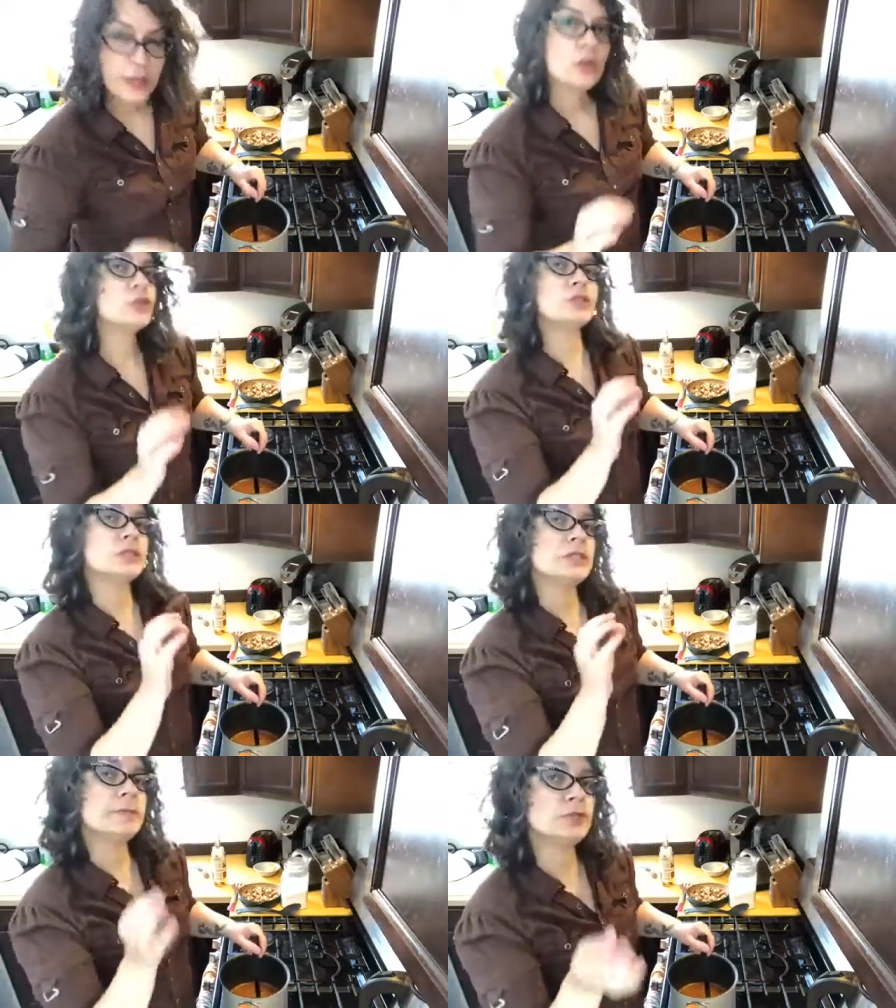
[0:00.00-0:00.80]
You can turn
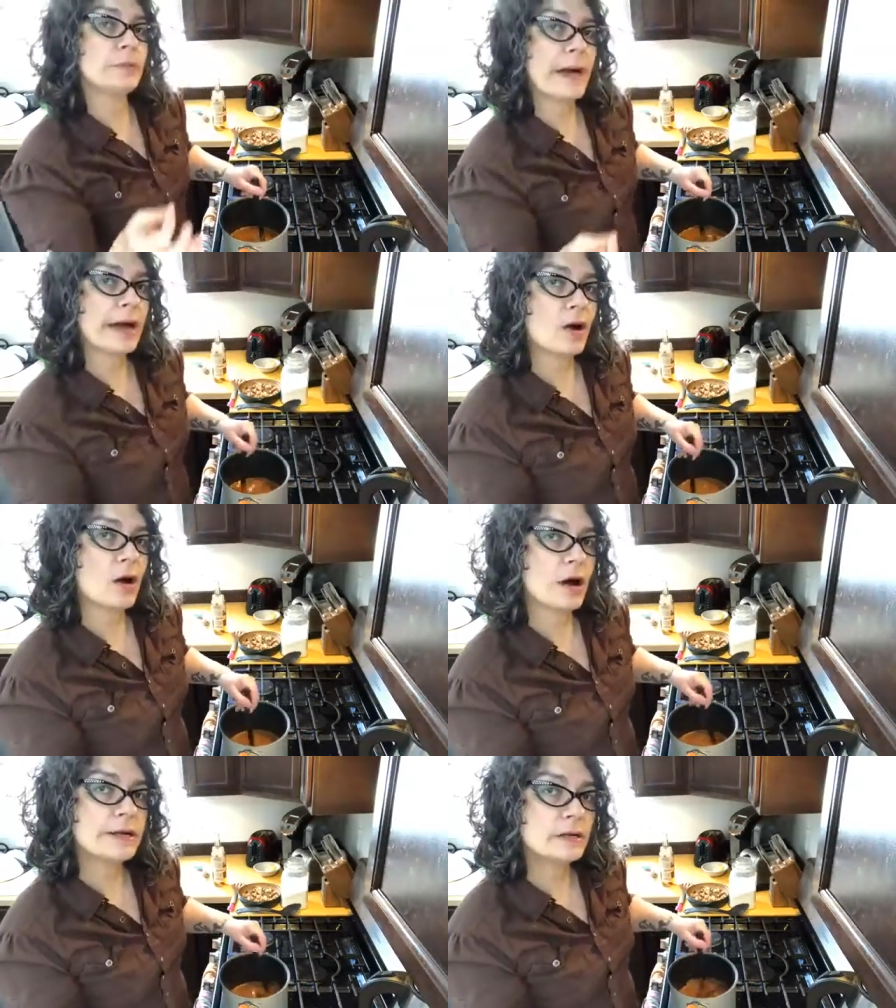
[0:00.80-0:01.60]
the temperature back
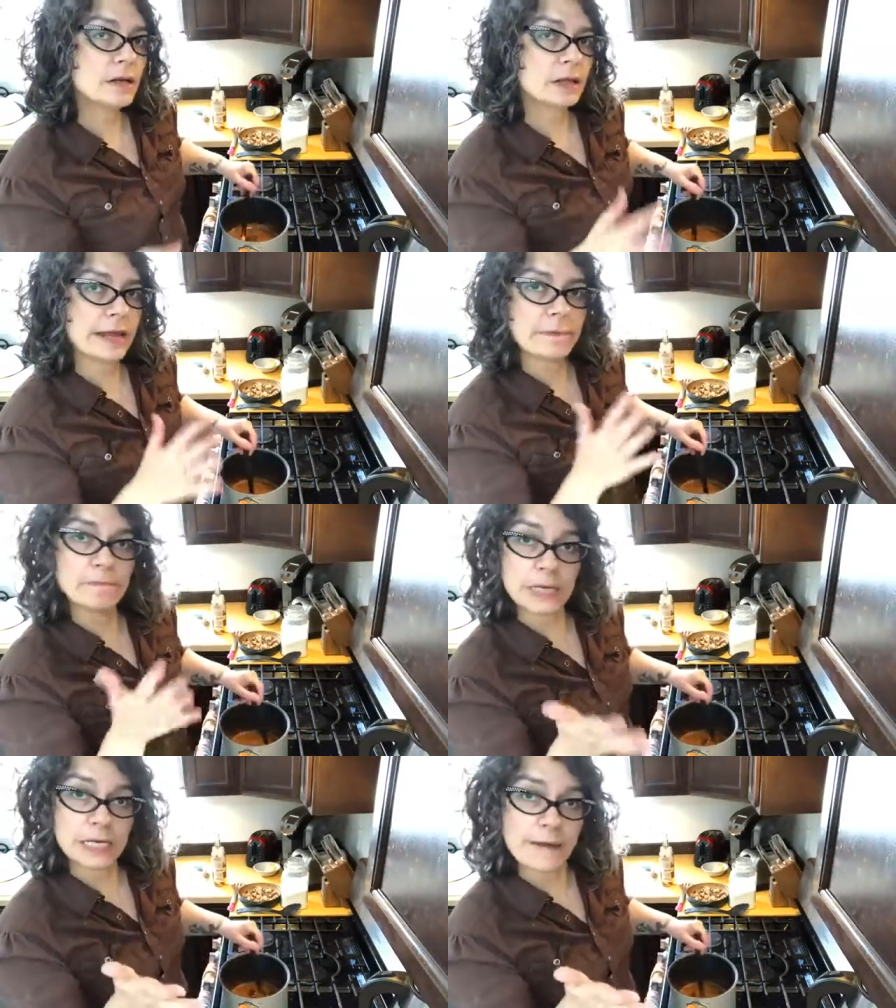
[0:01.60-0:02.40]
on, like
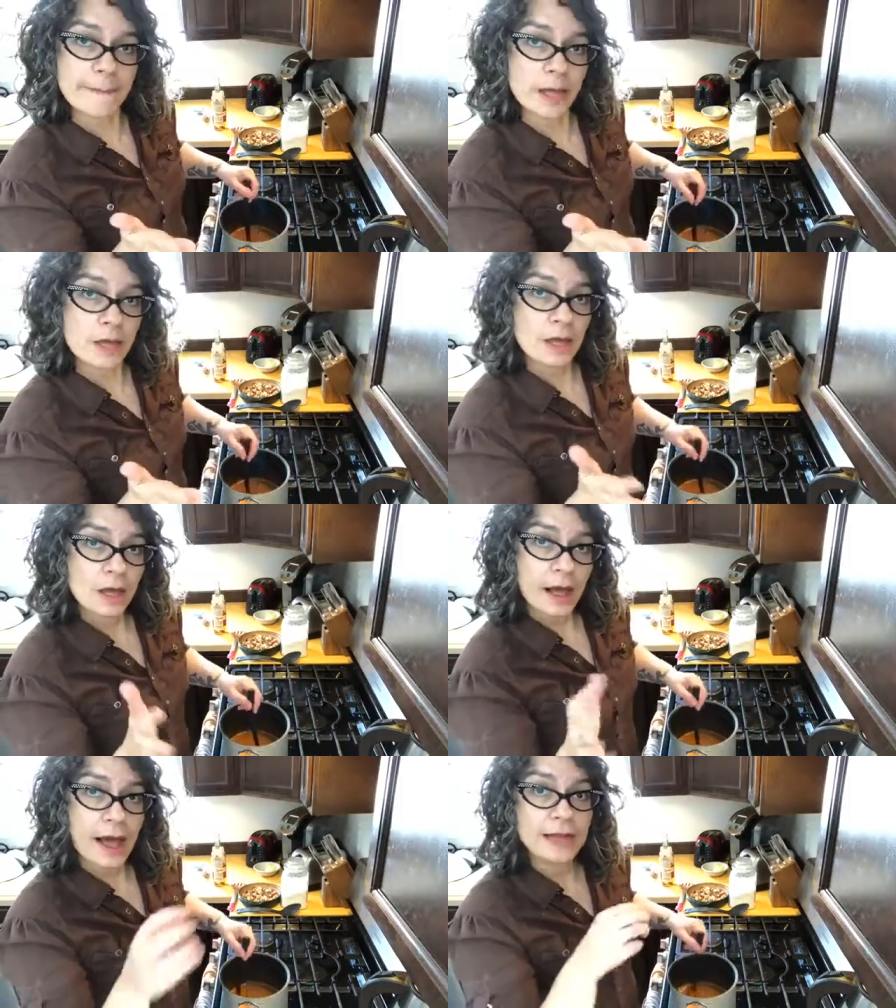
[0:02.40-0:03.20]
medium,
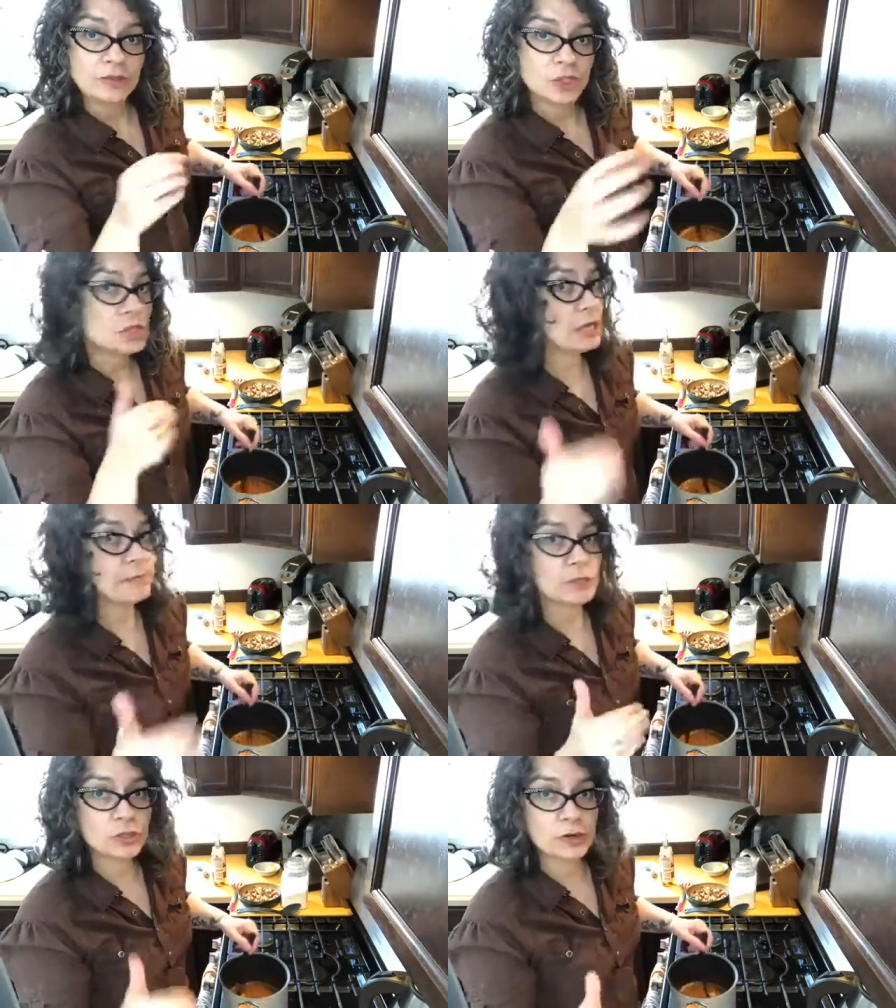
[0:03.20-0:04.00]
and just
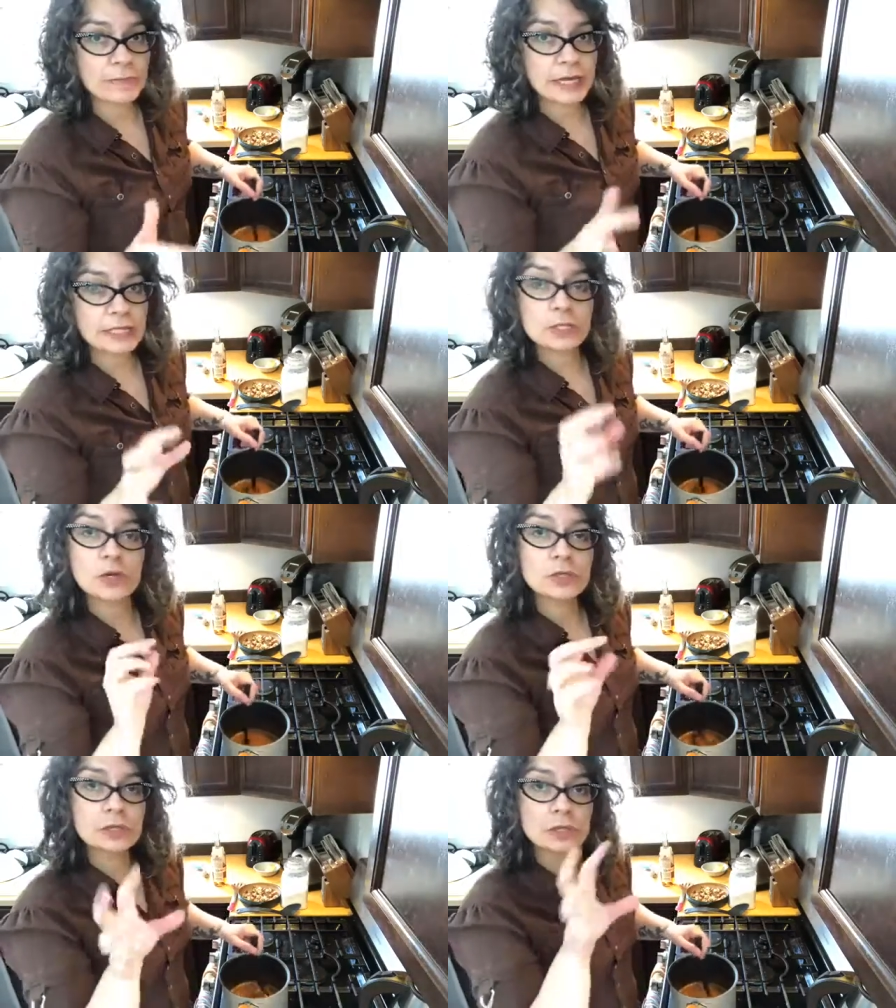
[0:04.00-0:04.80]
keep stirring because
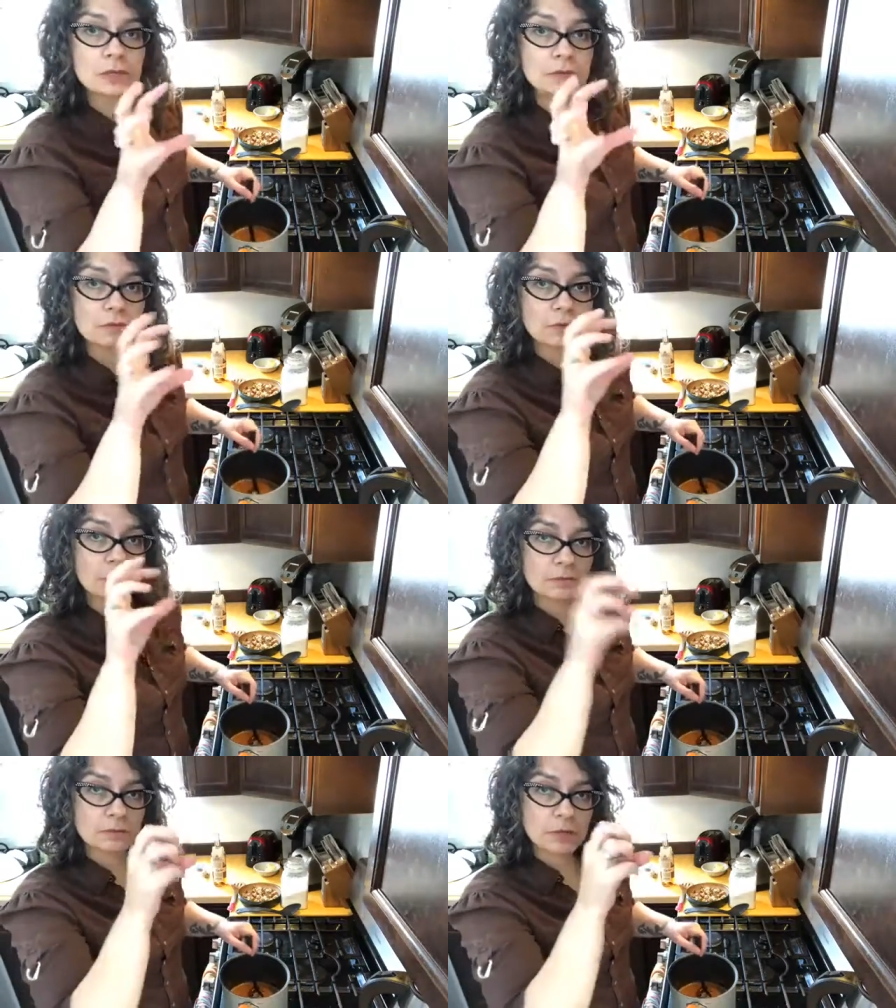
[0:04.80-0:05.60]
those
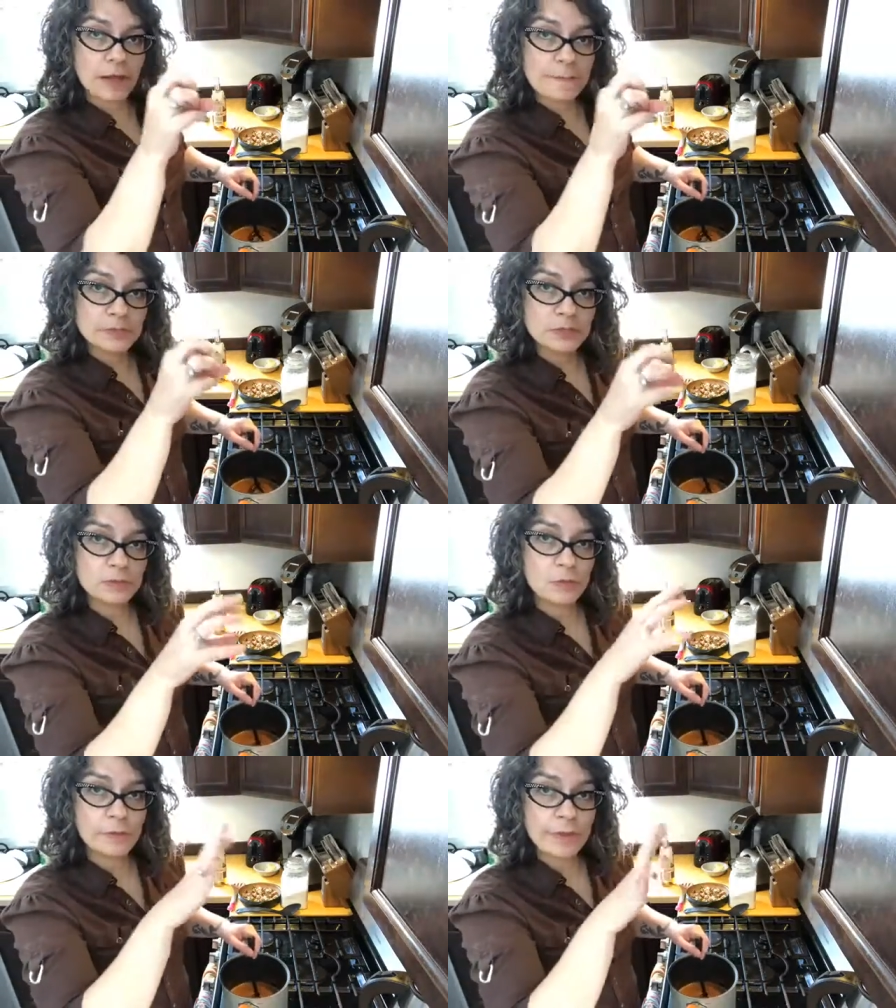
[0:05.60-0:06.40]
clumps
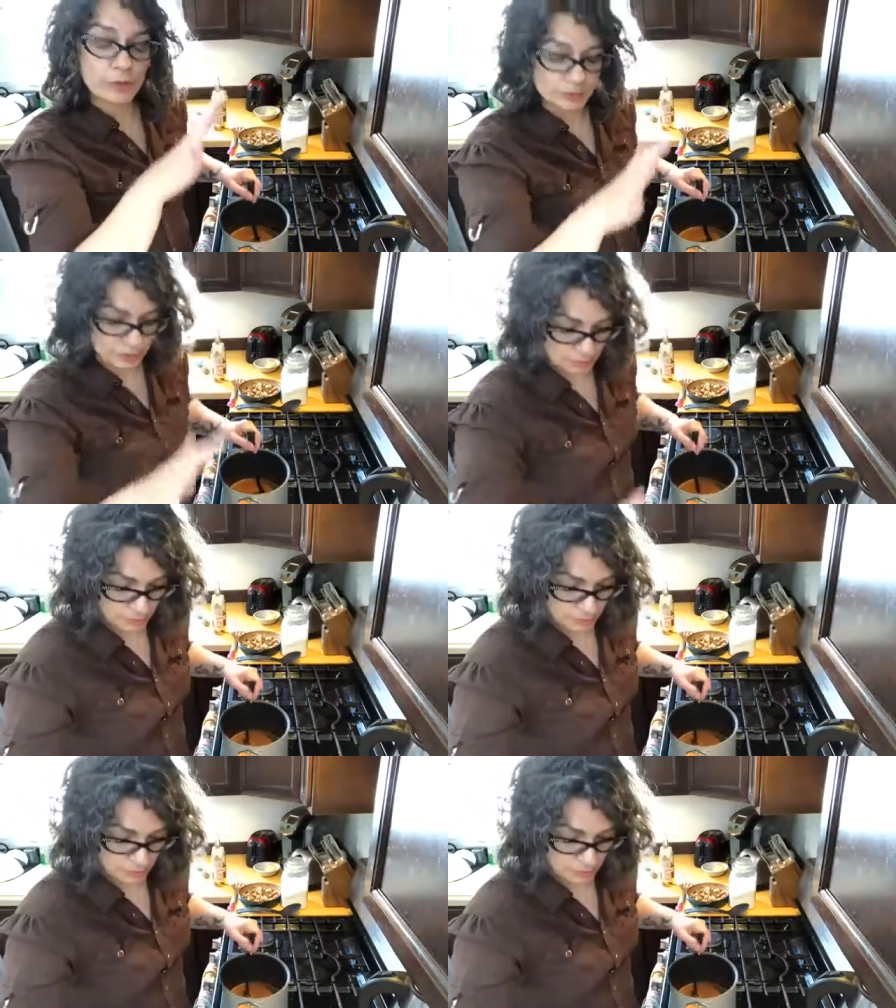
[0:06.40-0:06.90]
will melt.